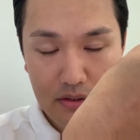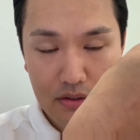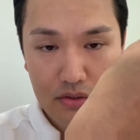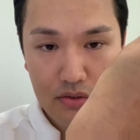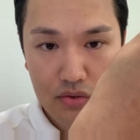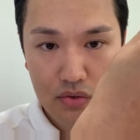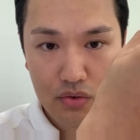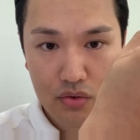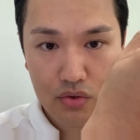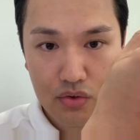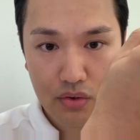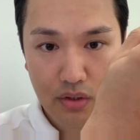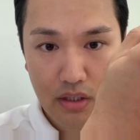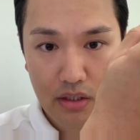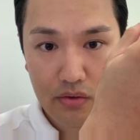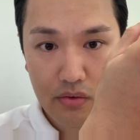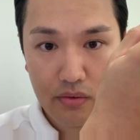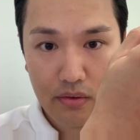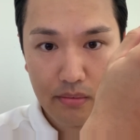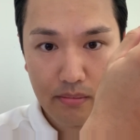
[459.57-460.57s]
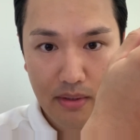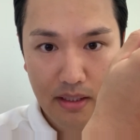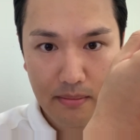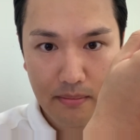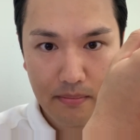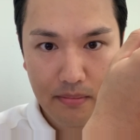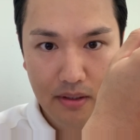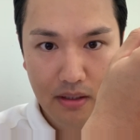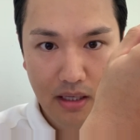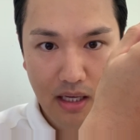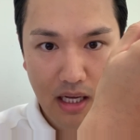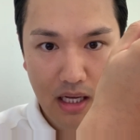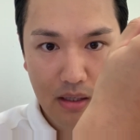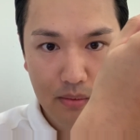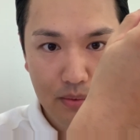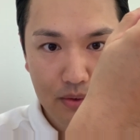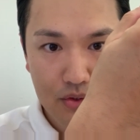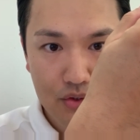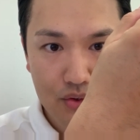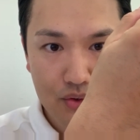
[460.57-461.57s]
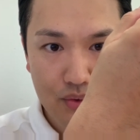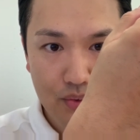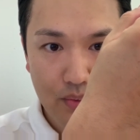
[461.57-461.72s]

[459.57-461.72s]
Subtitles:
So try to remember how much